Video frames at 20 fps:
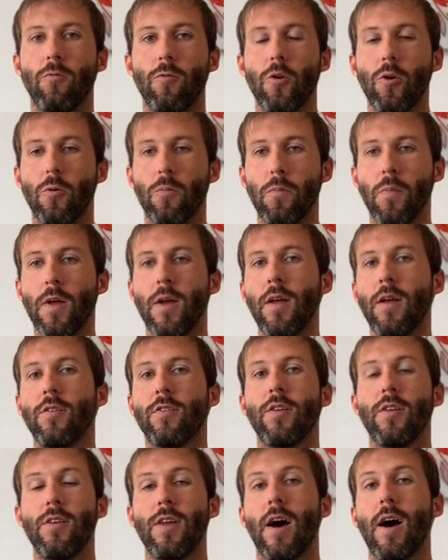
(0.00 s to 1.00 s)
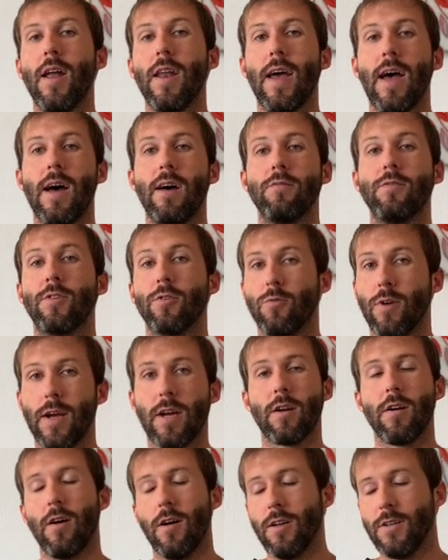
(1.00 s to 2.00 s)
room to not have
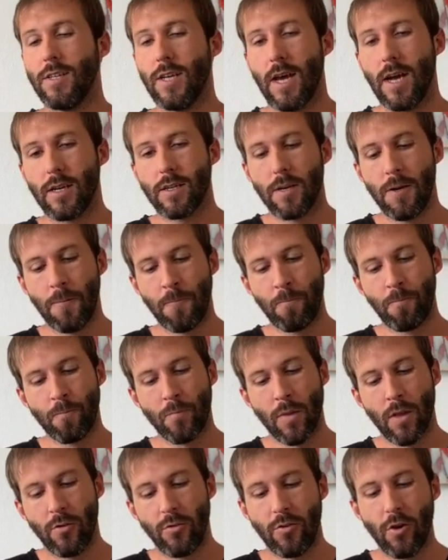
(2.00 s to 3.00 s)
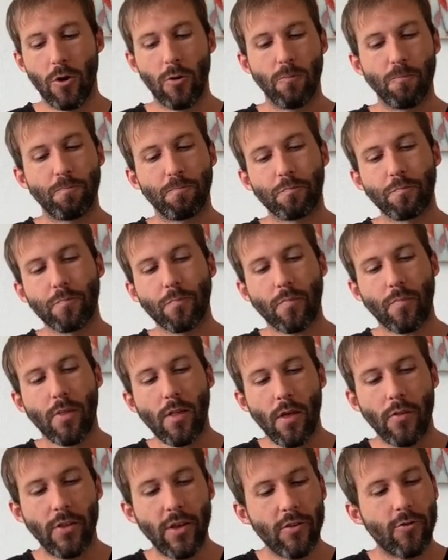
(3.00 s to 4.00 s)
direct contact. So
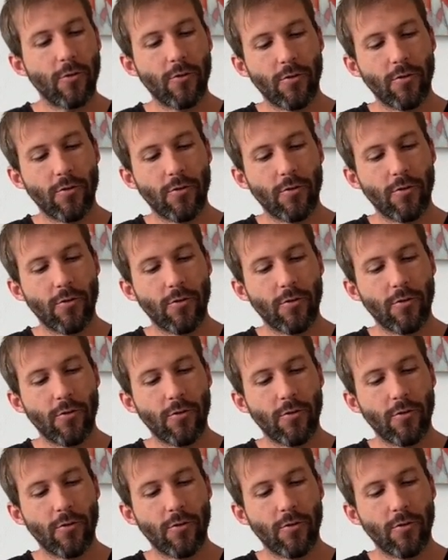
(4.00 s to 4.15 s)
these